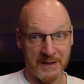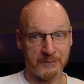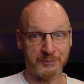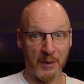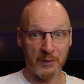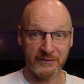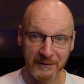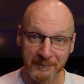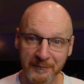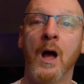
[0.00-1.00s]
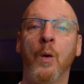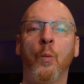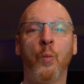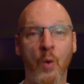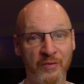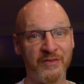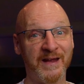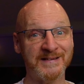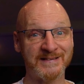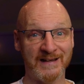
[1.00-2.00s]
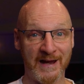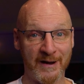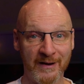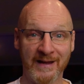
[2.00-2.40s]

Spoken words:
it was both. One thing is clear,